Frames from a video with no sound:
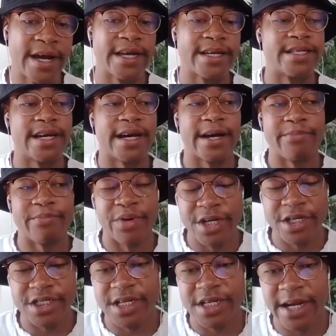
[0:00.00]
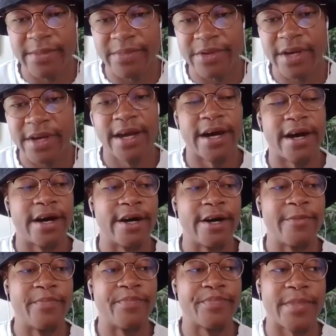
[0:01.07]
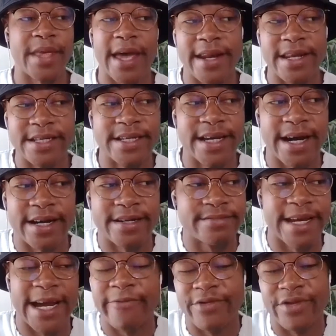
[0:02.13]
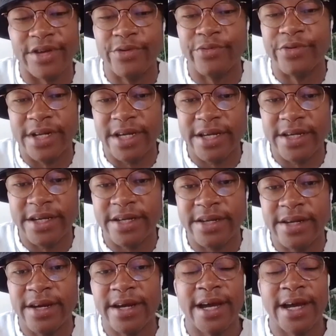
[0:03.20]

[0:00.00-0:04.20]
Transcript: He's got bench depth, and he's got everything you would need,